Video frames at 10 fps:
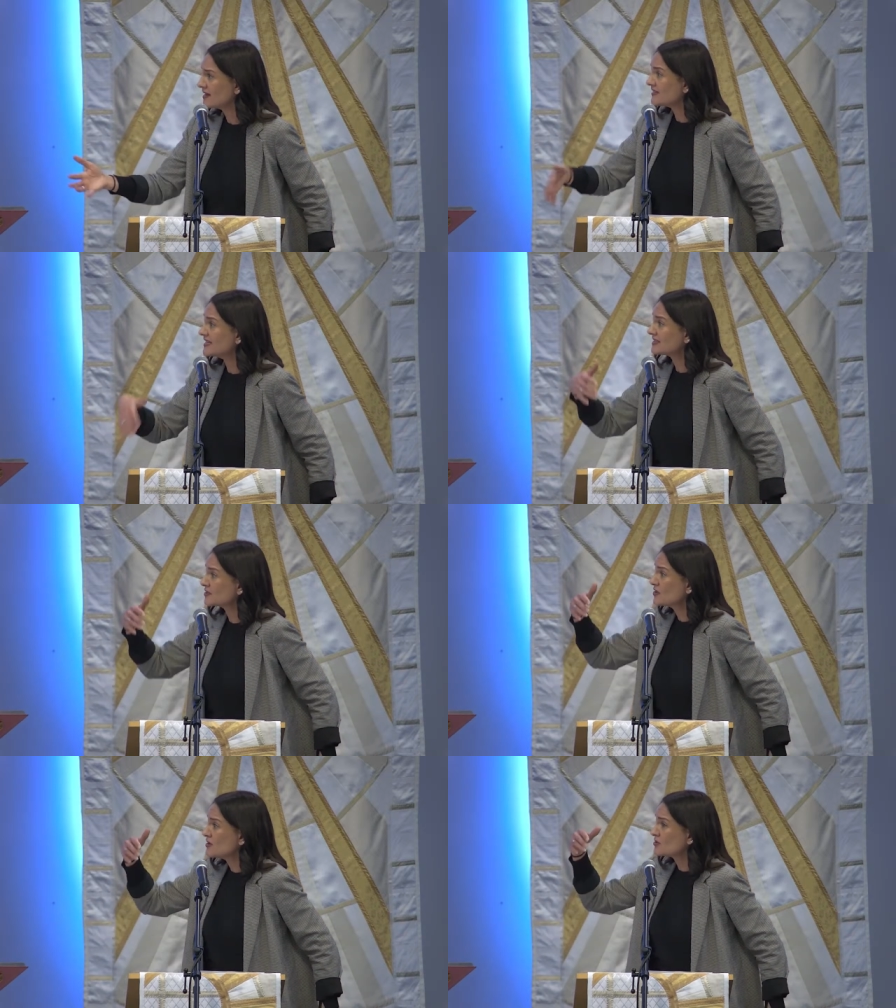This
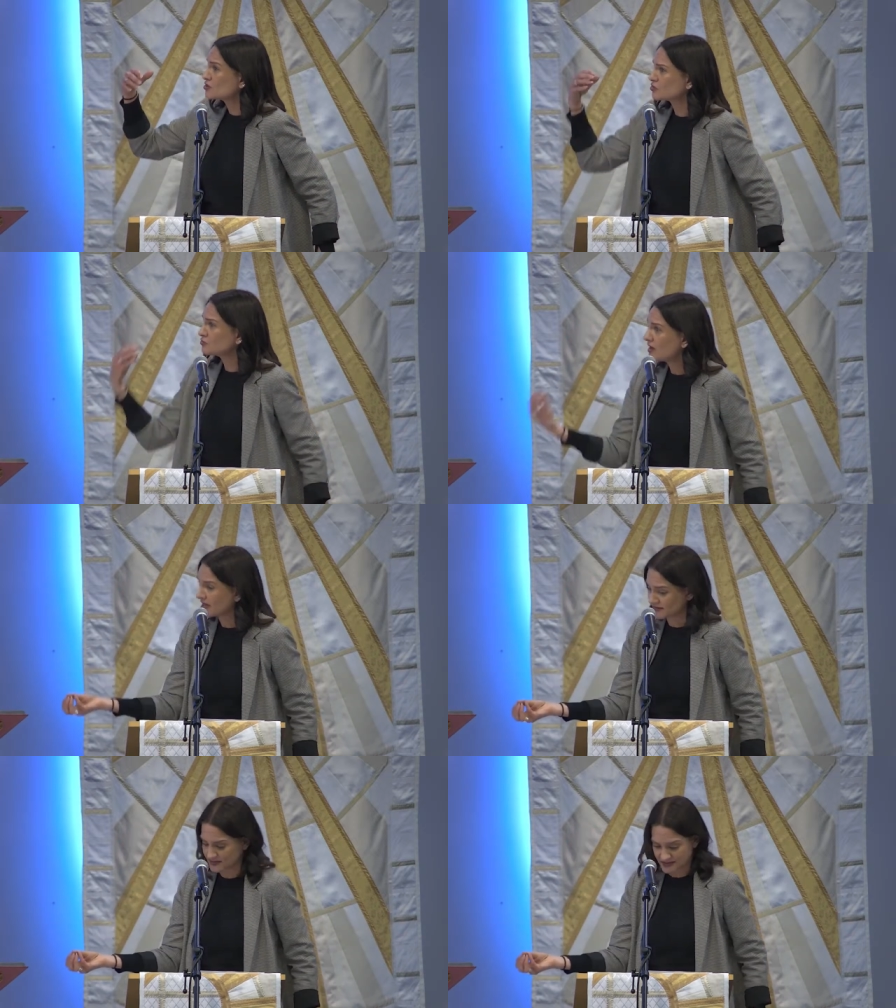
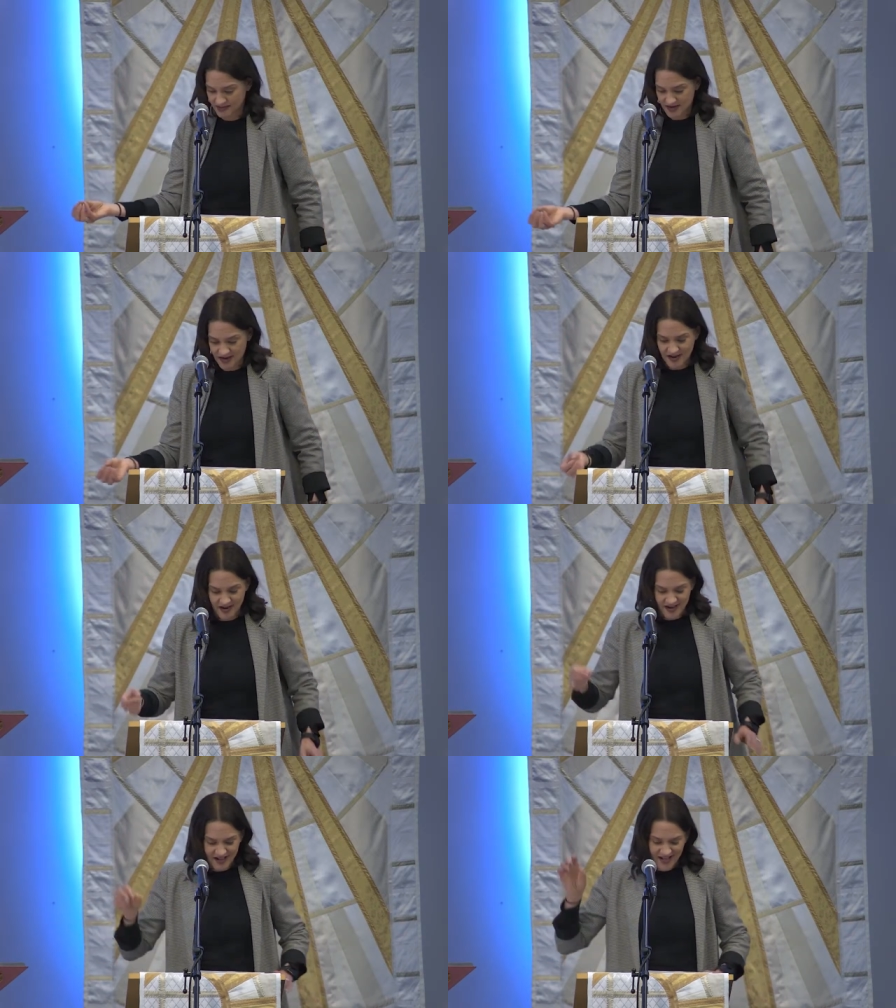trust
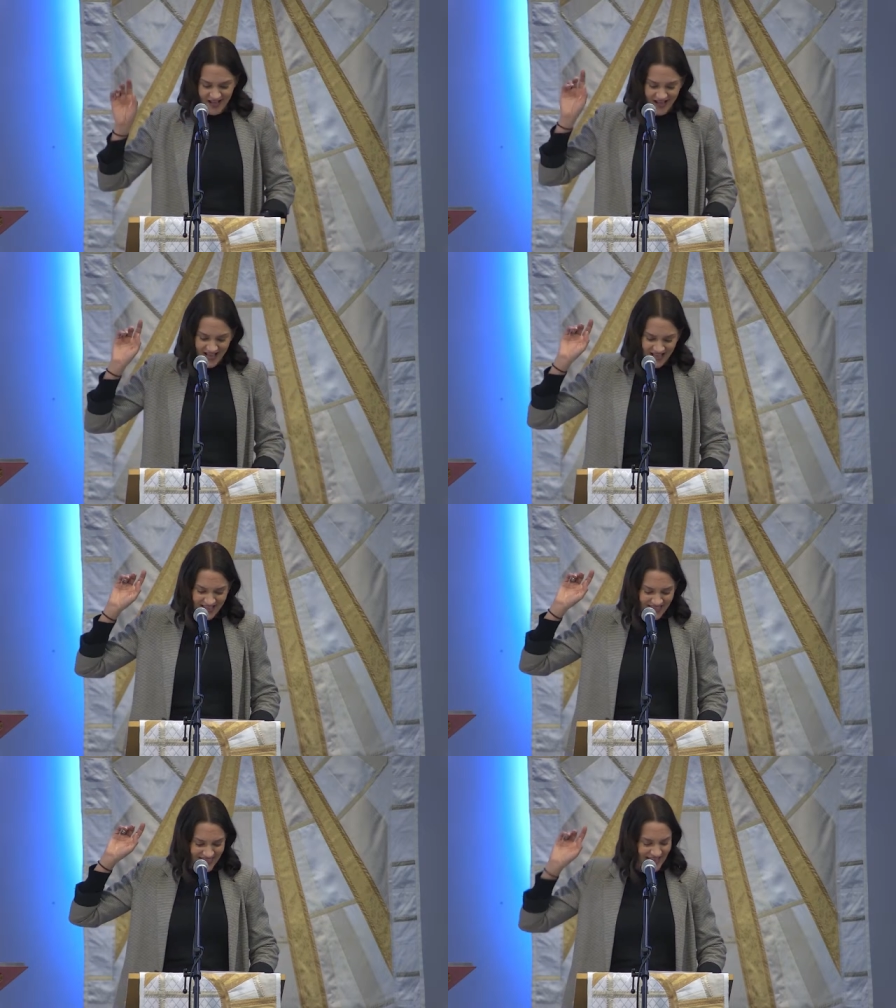
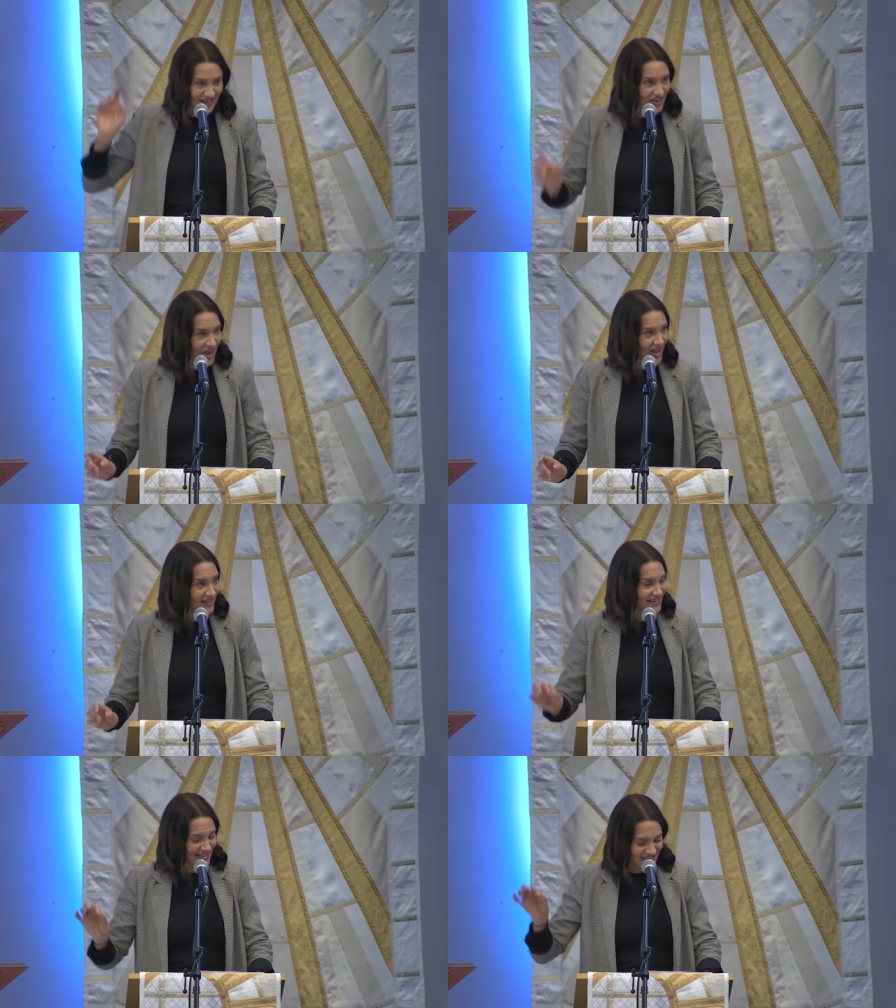that God
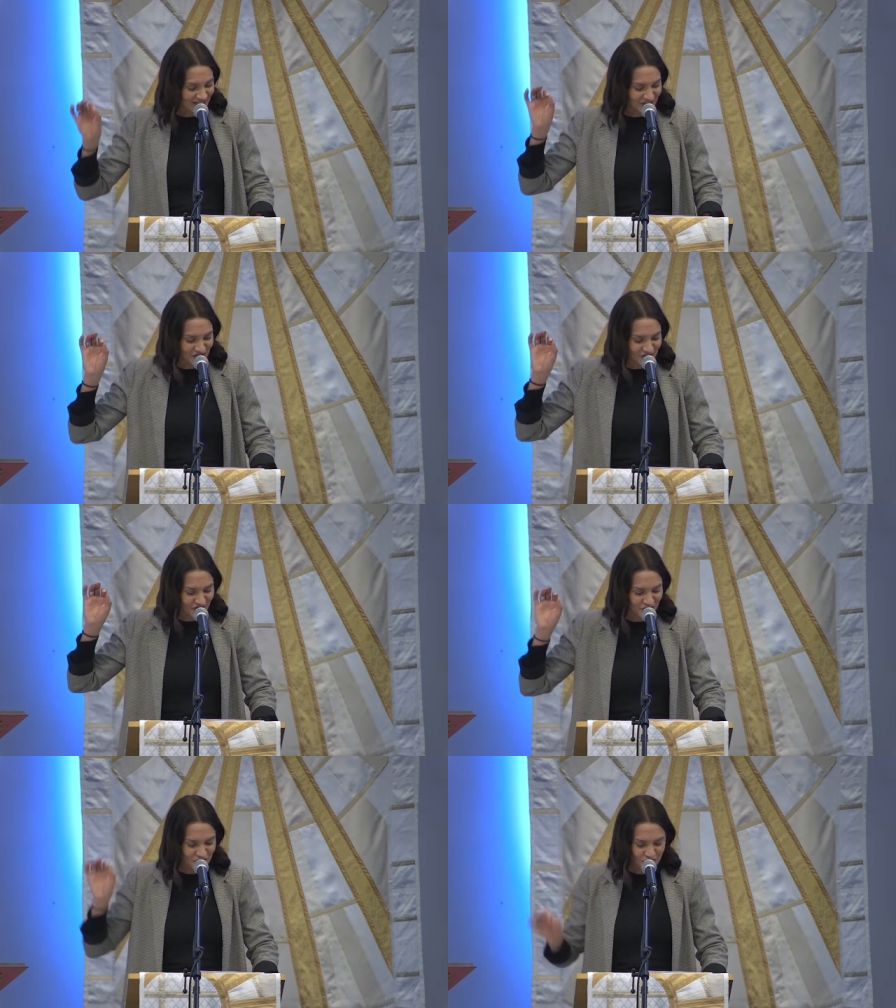is
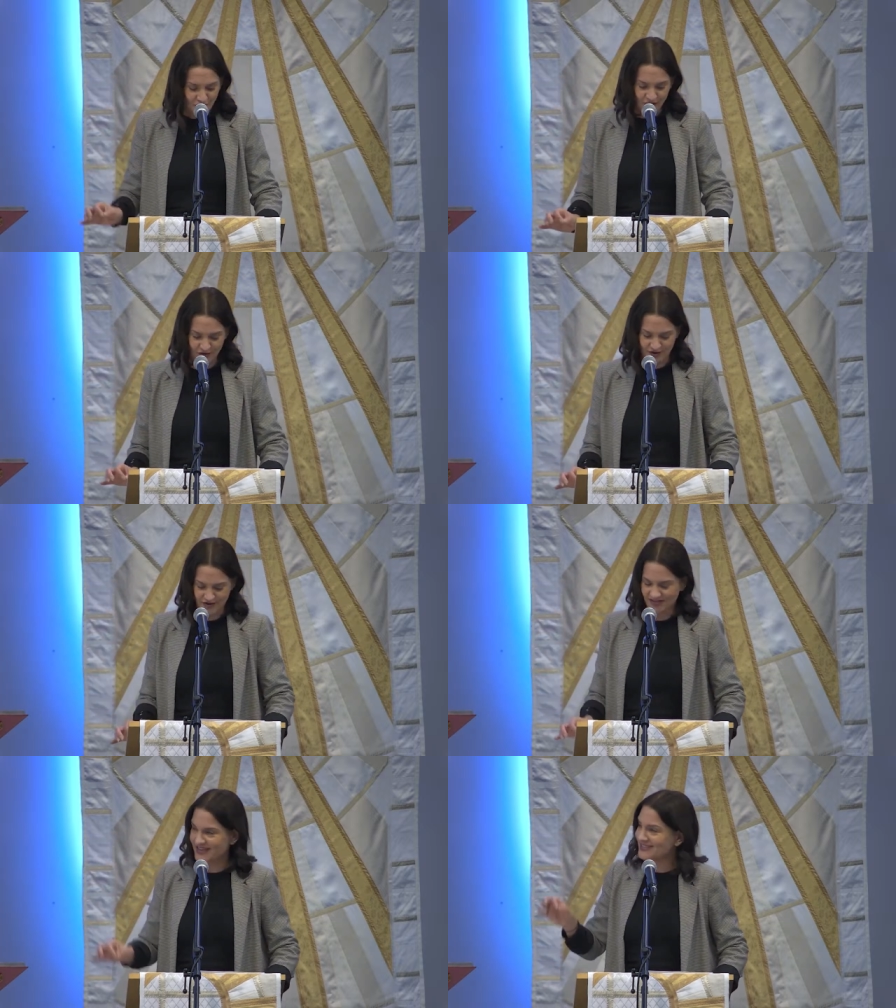stronger
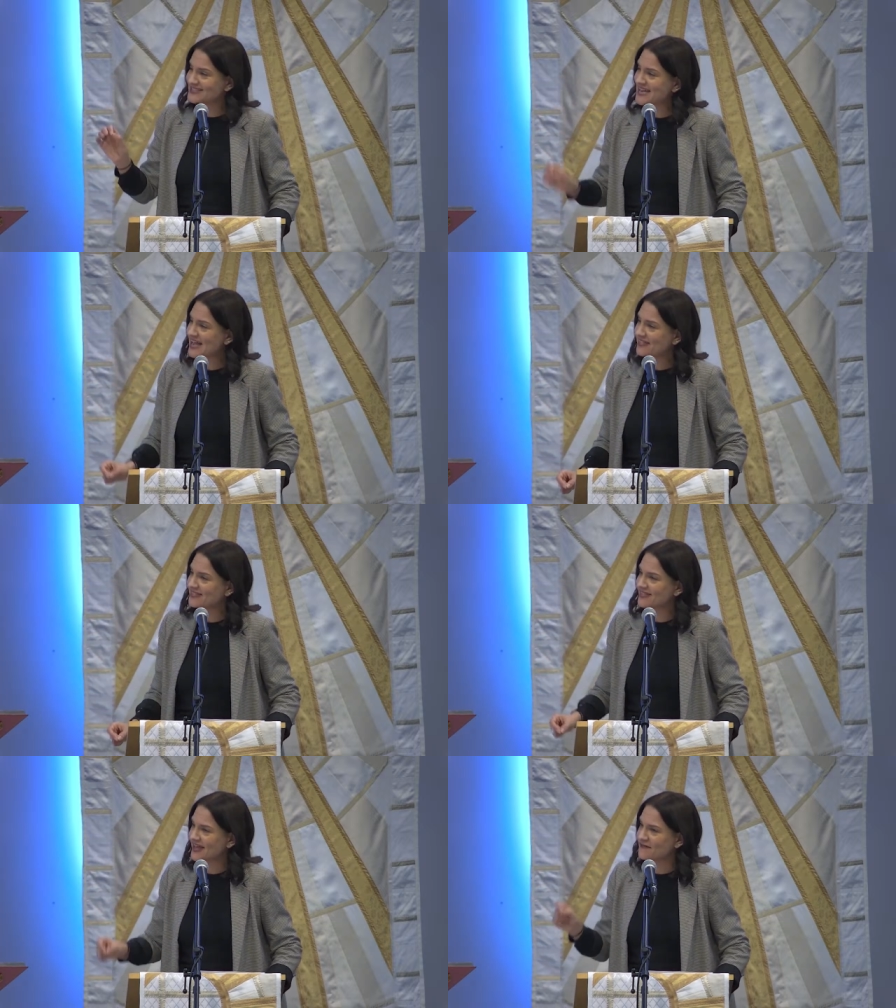than death
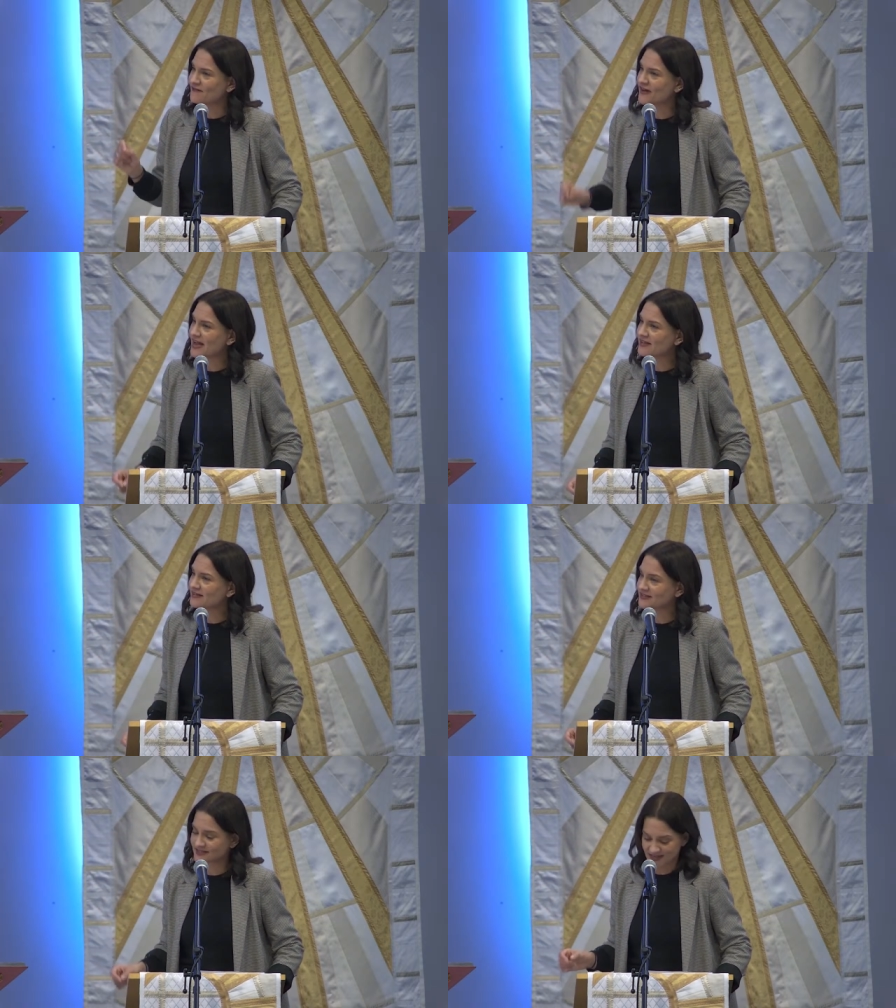and
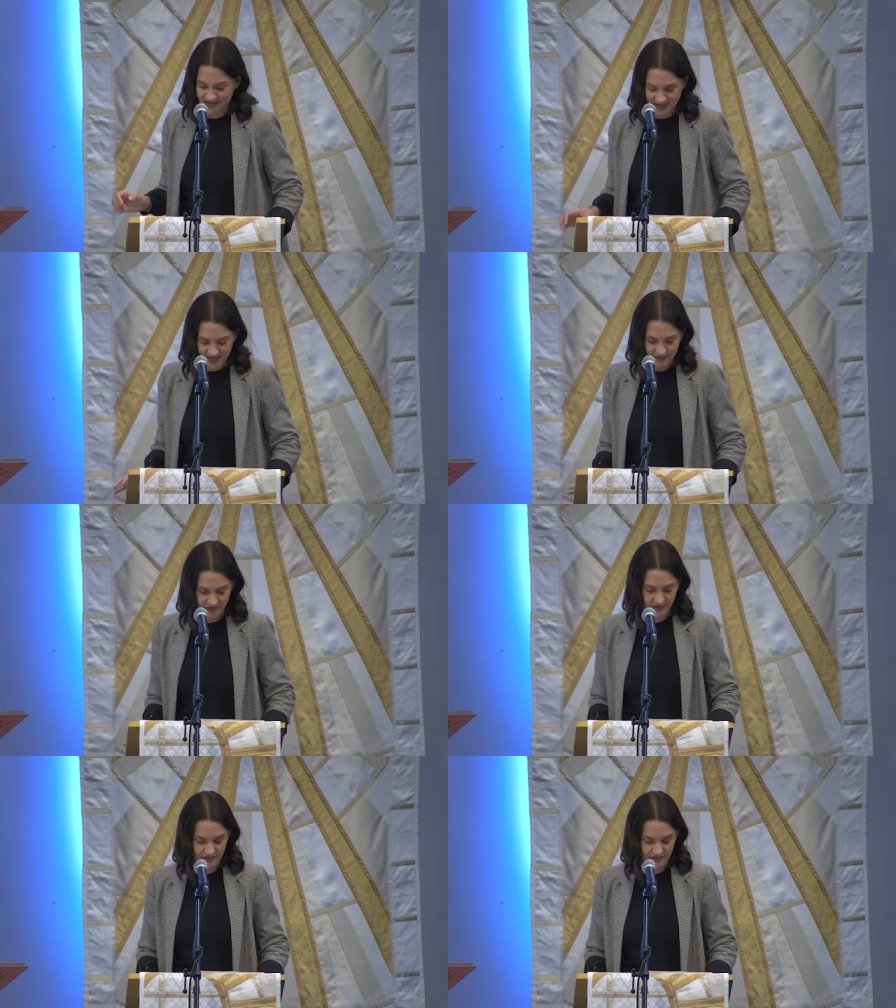violence and evil,